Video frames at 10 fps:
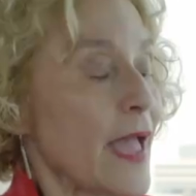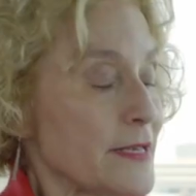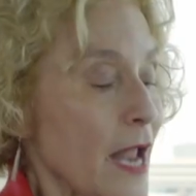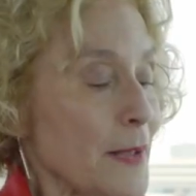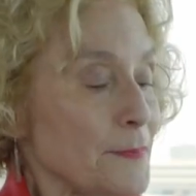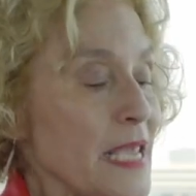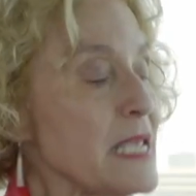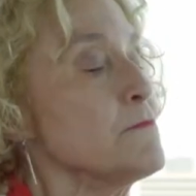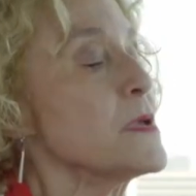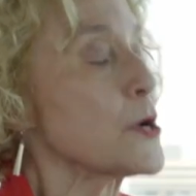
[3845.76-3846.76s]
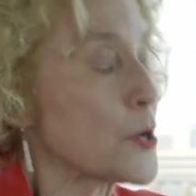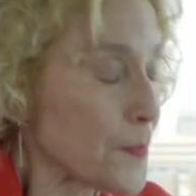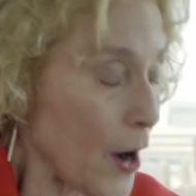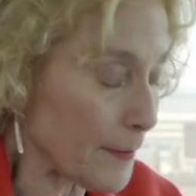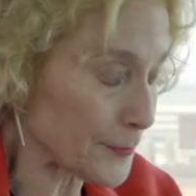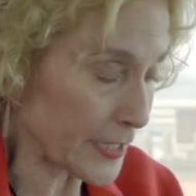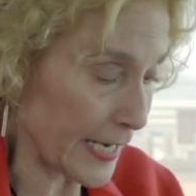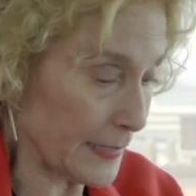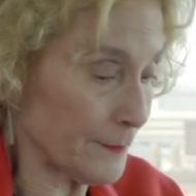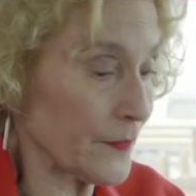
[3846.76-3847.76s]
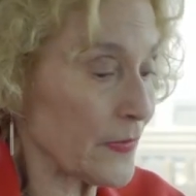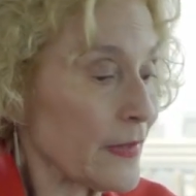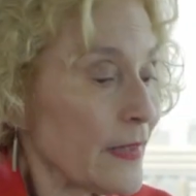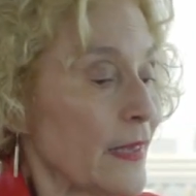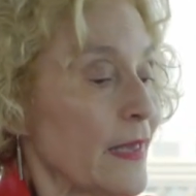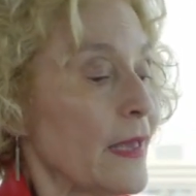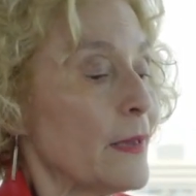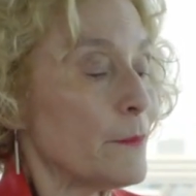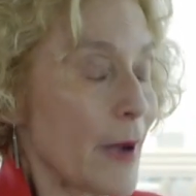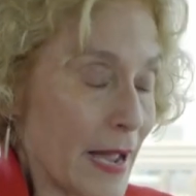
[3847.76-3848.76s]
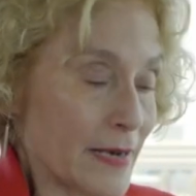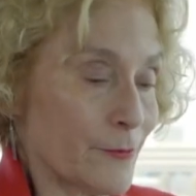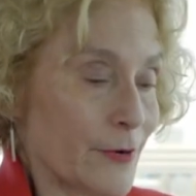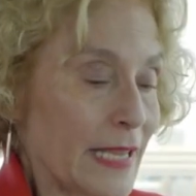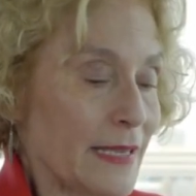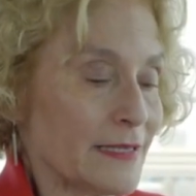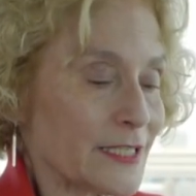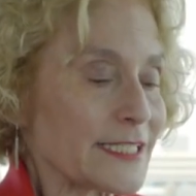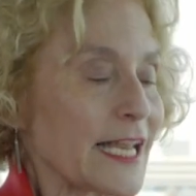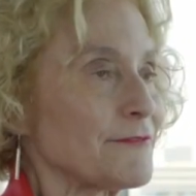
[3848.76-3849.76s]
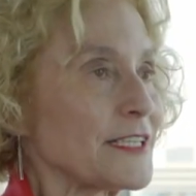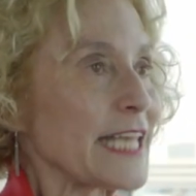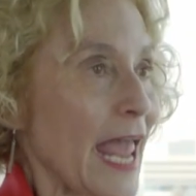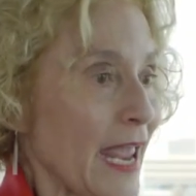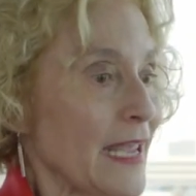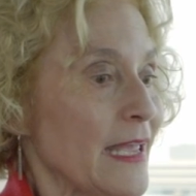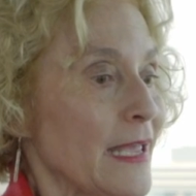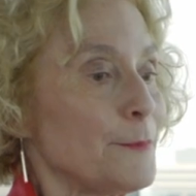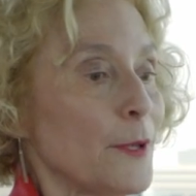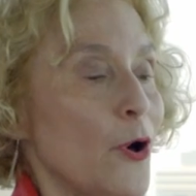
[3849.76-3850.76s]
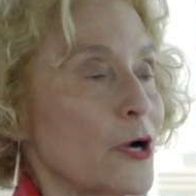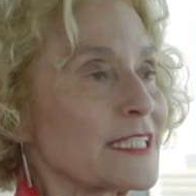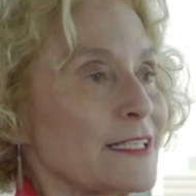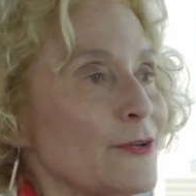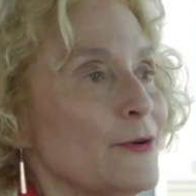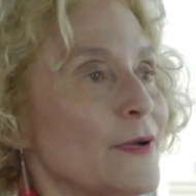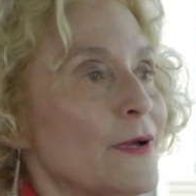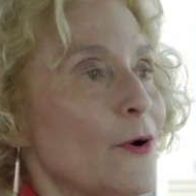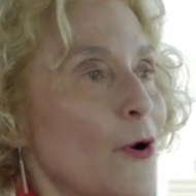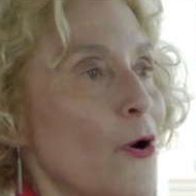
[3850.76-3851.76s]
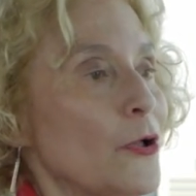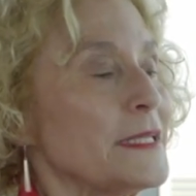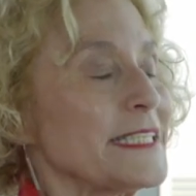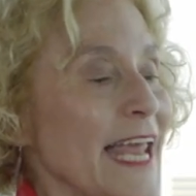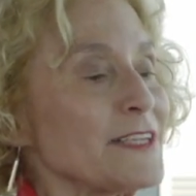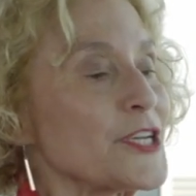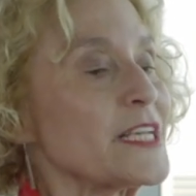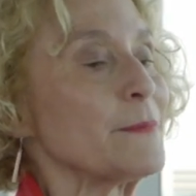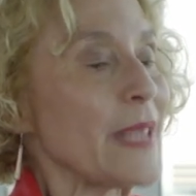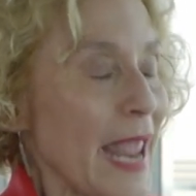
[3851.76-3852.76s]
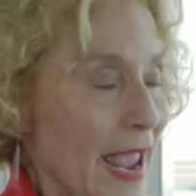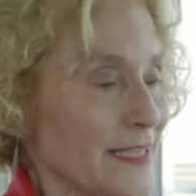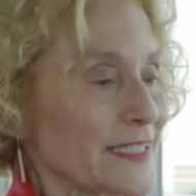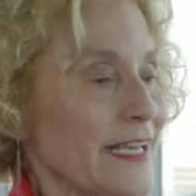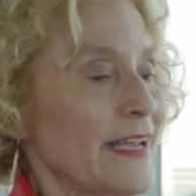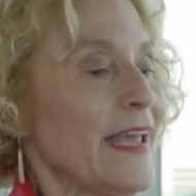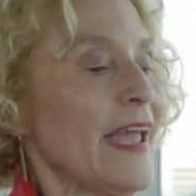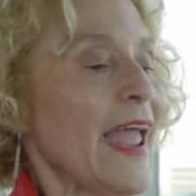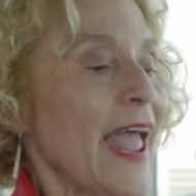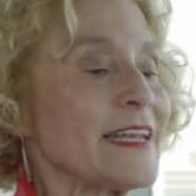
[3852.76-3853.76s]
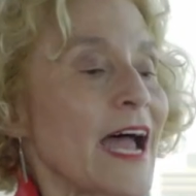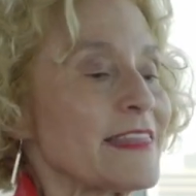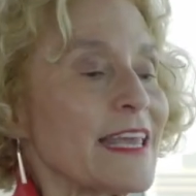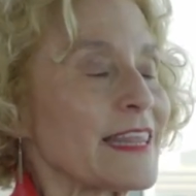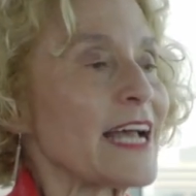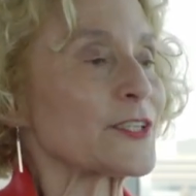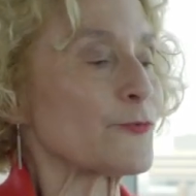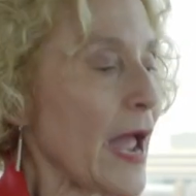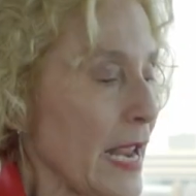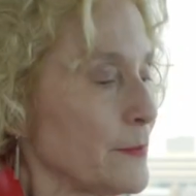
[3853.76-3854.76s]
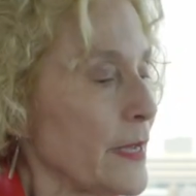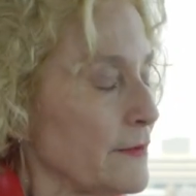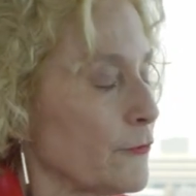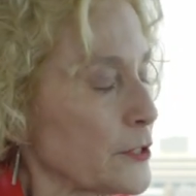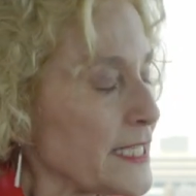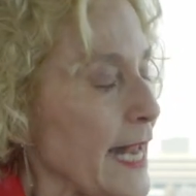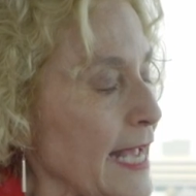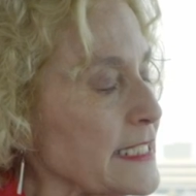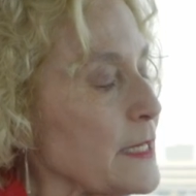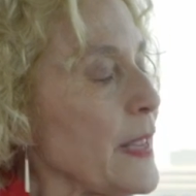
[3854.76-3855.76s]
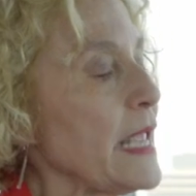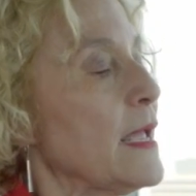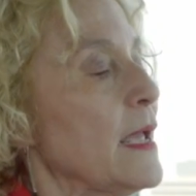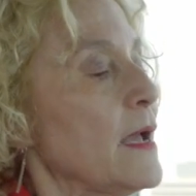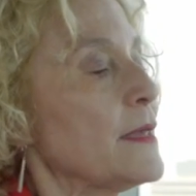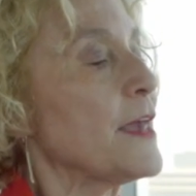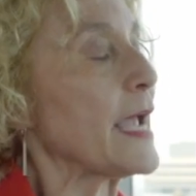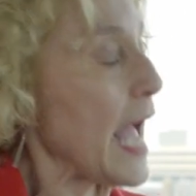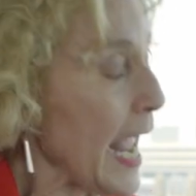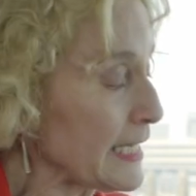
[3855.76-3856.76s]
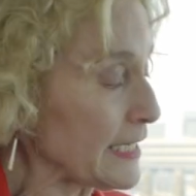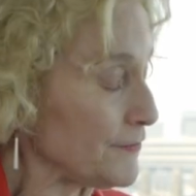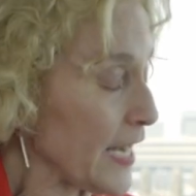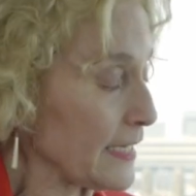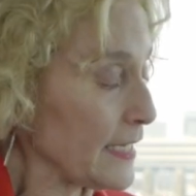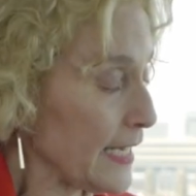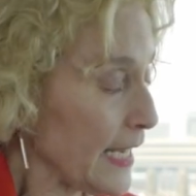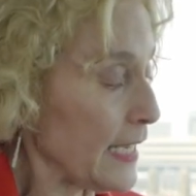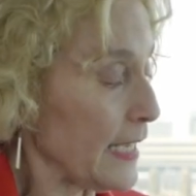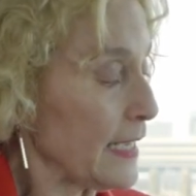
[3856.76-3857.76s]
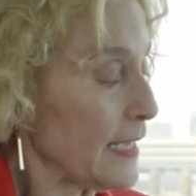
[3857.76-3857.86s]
and not being mere property, but we just have to say it belongs to all sentient beings. And I think that's right. But of course, it has to be the kind of dignity